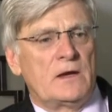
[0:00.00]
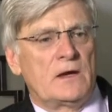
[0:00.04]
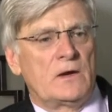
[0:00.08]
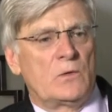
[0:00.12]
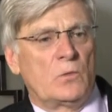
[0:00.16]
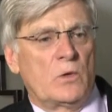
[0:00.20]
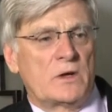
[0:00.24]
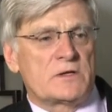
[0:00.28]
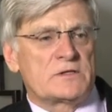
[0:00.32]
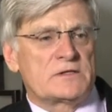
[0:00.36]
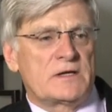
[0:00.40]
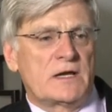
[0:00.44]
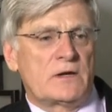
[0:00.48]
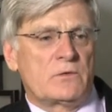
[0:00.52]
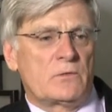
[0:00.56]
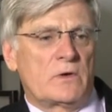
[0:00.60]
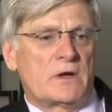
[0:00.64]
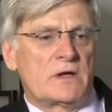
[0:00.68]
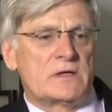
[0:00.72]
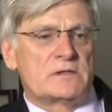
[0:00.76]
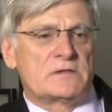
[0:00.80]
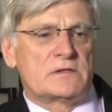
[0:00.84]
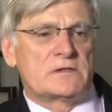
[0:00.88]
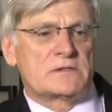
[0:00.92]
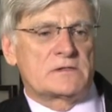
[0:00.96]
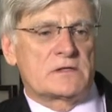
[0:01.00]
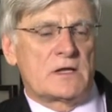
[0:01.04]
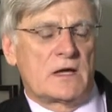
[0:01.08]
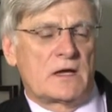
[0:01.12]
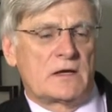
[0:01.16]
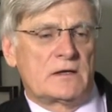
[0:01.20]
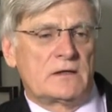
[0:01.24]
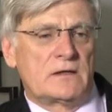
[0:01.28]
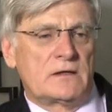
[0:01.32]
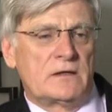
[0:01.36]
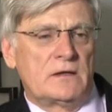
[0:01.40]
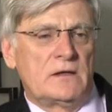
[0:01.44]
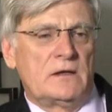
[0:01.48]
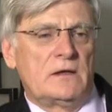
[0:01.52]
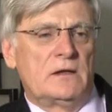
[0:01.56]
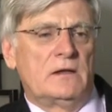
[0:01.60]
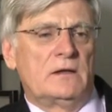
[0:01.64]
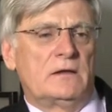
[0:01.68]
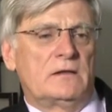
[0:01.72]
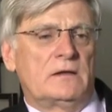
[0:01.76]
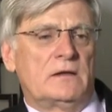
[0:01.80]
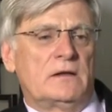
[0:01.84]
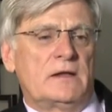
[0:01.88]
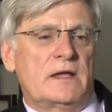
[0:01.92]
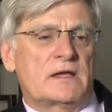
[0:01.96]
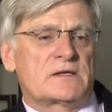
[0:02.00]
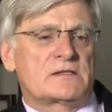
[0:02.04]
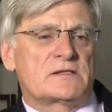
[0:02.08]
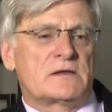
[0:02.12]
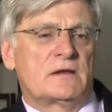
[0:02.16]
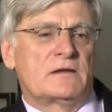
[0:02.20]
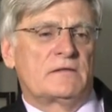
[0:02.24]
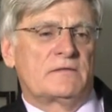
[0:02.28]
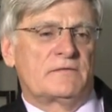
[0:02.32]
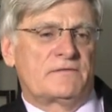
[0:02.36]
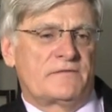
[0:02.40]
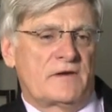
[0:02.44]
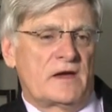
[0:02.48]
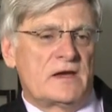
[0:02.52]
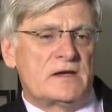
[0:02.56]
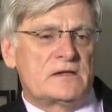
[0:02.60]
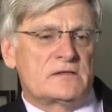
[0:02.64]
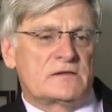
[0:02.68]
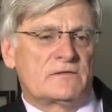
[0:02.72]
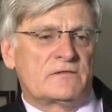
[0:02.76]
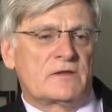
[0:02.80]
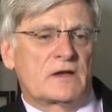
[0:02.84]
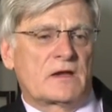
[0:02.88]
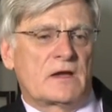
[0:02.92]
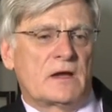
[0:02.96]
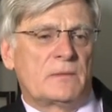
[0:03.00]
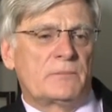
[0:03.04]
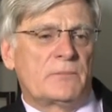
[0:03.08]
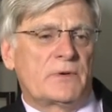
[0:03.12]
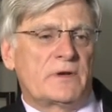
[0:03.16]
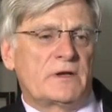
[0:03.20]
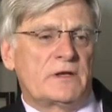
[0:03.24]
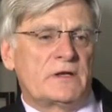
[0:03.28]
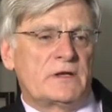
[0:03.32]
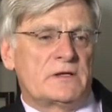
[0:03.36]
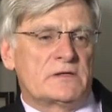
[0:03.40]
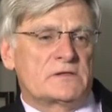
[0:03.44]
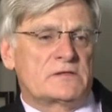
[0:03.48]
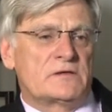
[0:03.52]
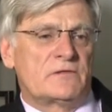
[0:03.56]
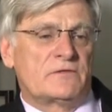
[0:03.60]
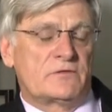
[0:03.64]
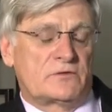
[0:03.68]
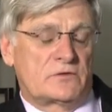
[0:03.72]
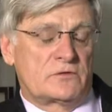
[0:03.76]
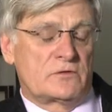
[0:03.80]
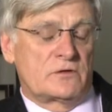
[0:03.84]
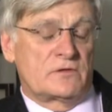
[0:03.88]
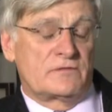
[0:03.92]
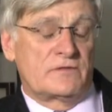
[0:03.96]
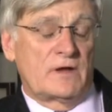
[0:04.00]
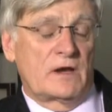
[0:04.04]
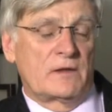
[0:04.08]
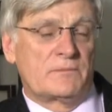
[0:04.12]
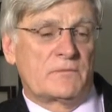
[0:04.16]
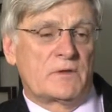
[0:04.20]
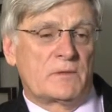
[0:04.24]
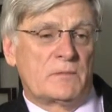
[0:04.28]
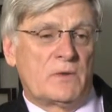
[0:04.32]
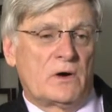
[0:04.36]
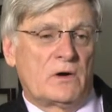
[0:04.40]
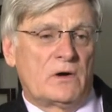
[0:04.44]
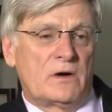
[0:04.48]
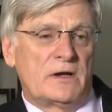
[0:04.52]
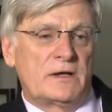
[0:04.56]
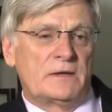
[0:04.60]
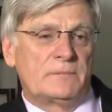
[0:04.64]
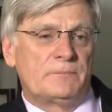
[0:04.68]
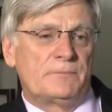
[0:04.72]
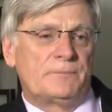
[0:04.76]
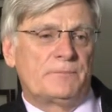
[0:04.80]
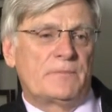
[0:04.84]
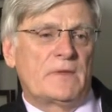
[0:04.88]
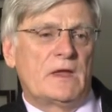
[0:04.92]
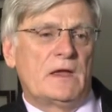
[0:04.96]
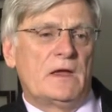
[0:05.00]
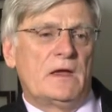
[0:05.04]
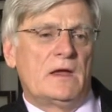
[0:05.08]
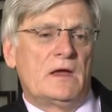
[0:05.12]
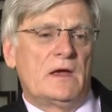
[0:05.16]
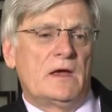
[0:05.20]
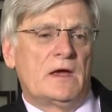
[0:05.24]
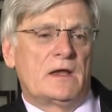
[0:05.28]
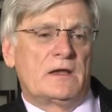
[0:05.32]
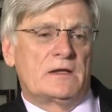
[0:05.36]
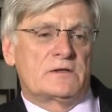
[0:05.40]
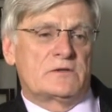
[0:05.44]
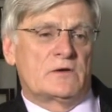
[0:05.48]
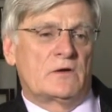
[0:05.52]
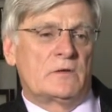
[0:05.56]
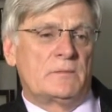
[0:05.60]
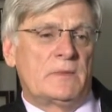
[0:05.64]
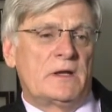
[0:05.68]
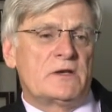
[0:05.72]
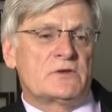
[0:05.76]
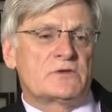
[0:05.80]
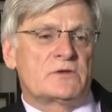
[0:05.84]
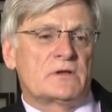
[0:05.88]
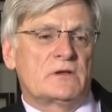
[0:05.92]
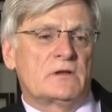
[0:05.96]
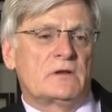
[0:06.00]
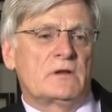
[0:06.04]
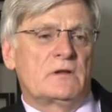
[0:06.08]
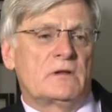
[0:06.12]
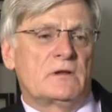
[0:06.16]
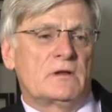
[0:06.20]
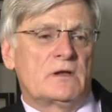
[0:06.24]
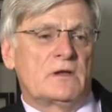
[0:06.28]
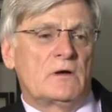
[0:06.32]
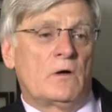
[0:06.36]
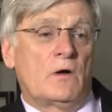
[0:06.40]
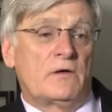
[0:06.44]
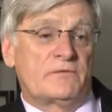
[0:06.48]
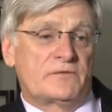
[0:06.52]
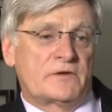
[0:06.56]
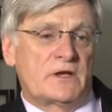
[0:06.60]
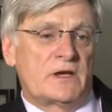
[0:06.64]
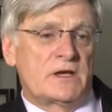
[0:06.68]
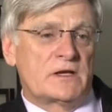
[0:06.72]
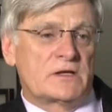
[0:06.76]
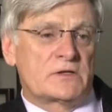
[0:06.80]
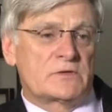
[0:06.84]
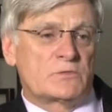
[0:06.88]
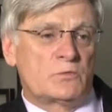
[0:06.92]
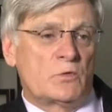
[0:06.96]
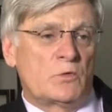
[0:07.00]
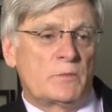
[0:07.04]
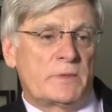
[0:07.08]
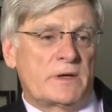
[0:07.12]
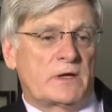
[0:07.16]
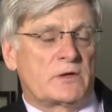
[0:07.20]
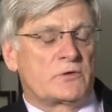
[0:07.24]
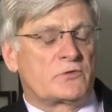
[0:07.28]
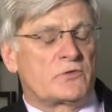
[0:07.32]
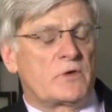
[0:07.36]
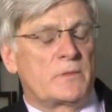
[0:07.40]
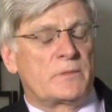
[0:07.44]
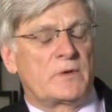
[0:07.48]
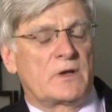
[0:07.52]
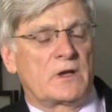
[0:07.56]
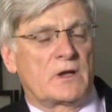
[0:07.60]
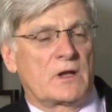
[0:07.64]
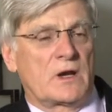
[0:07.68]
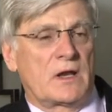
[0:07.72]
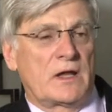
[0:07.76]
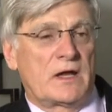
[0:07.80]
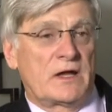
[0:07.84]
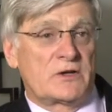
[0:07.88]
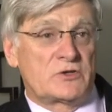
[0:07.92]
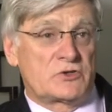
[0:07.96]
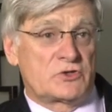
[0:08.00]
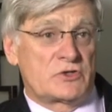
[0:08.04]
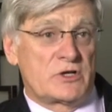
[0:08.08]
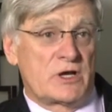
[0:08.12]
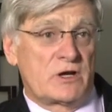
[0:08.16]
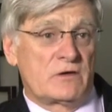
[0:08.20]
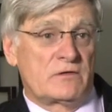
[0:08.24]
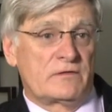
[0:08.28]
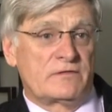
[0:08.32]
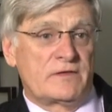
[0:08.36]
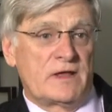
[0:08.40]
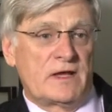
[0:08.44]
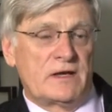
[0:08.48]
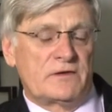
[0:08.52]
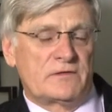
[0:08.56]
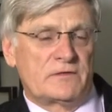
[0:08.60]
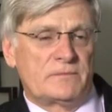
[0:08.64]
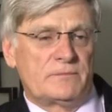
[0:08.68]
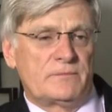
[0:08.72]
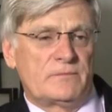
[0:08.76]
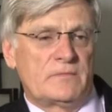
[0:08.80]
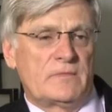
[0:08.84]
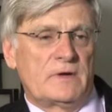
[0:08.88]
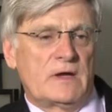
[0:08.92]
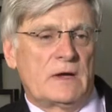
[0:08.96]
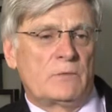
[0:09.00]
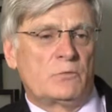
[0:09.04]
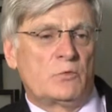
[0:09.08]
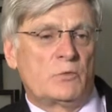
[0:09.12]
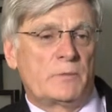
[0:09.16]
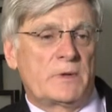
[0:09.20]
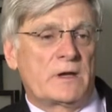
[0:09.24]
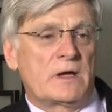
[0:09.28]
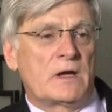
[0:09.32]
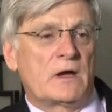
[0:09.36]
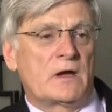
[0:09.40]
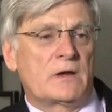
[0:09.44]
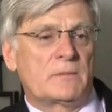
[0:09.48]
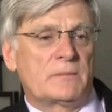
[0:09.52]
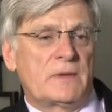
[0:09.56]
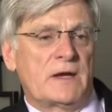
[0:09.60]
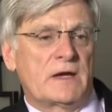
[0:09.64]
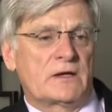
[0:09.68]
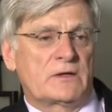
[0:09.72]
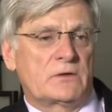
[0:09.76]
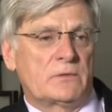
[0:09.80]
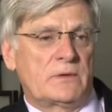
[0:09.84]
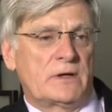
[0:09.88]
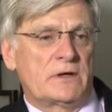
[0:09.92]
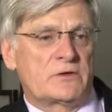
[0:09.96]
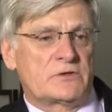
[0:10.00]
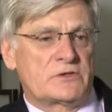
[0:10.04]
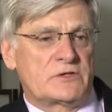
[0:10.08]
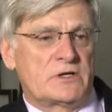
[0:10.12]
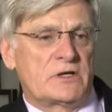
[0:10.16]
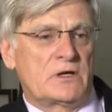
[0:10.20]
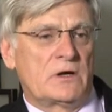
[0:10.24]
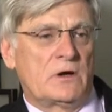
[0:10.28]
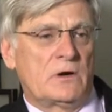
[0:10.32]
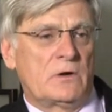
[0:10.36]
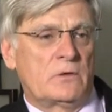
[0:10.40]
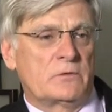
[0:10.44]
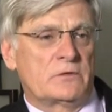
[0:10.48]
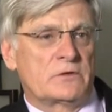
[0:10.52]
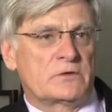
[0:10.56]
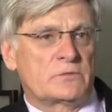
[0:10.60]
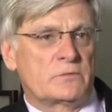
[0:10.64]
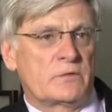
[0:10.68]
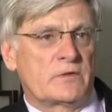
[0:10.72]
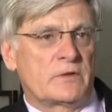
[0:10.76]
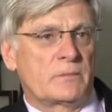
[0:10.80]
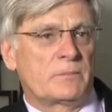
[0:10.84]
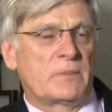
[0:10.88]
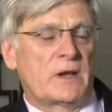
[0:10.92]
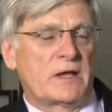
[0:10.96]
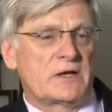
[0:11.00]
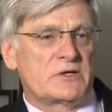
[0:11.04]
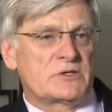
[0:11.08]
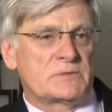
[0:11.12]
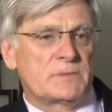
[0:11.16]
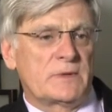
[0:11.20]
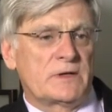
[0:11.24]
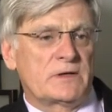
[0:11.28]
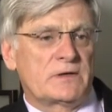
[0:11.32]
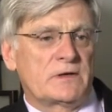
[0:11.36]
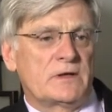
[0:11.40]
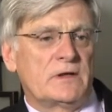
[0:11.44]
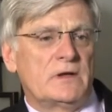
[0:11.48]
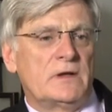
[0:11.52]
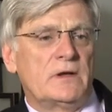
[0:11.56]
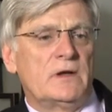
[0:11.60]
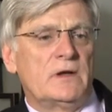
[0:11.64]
And once that raise is done, the next phase of the company is to develop the mine. And as I mentioned, the off-takers will be contributing a large share of that, and we'll be going back to our shareholders with a placement